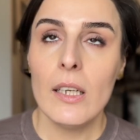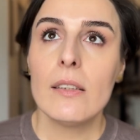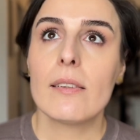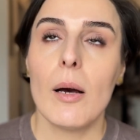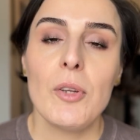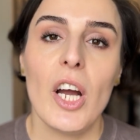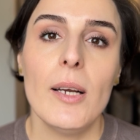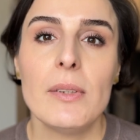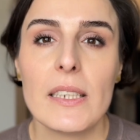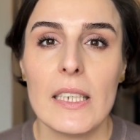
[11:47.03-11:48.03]

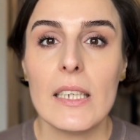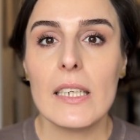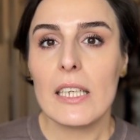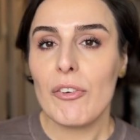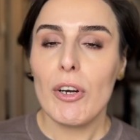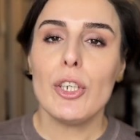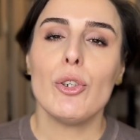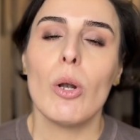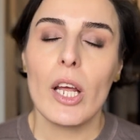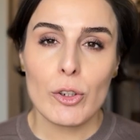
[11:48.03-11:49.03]
Sometimes if I
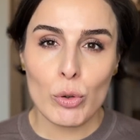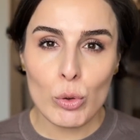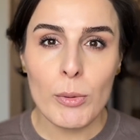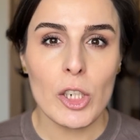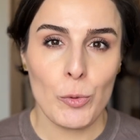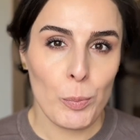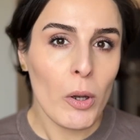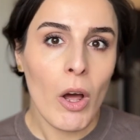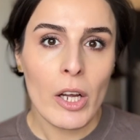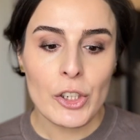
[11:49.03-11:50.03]
do like too much
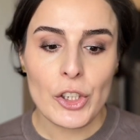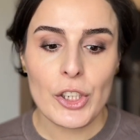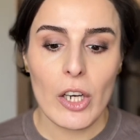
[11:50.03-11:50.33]
blush,